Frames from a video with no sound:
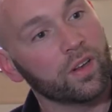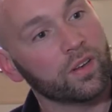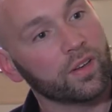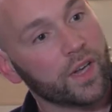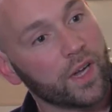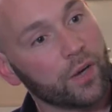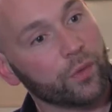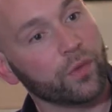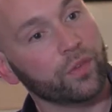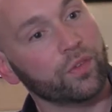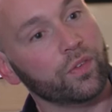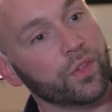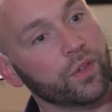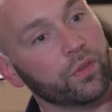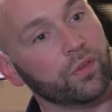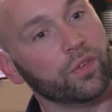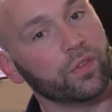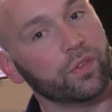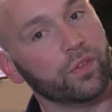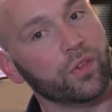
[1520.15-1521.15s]
Now you
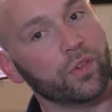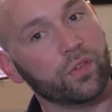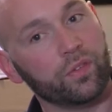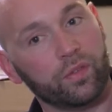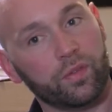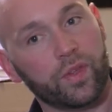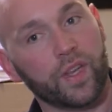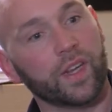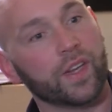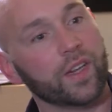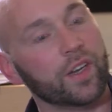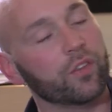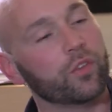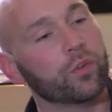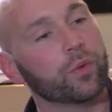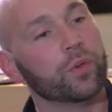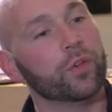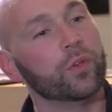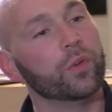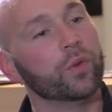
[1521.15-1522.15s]
take it
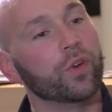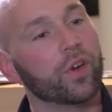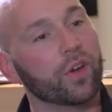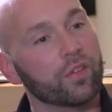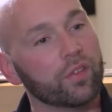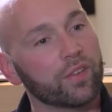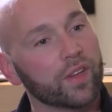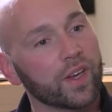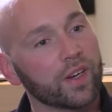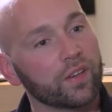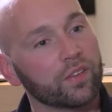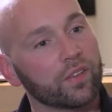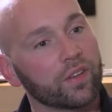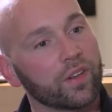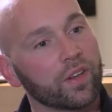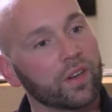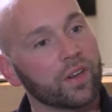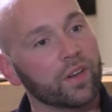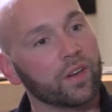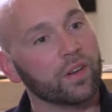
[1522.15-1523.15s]
into a new context
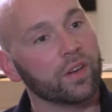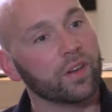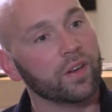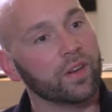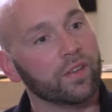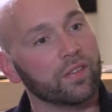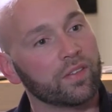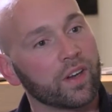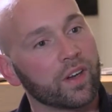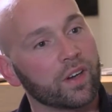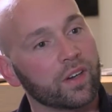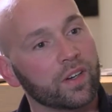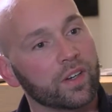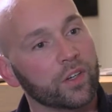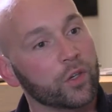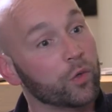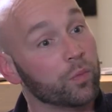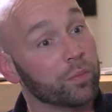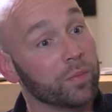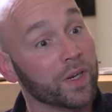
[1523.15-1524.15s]
and an entirely
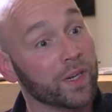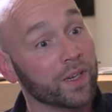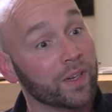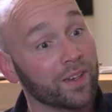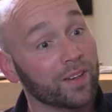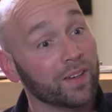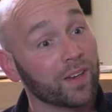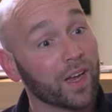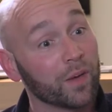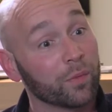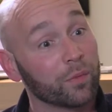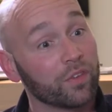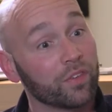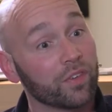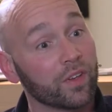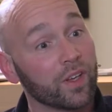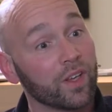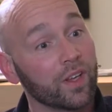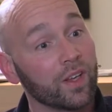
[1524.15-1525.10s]
new meaning, I would say.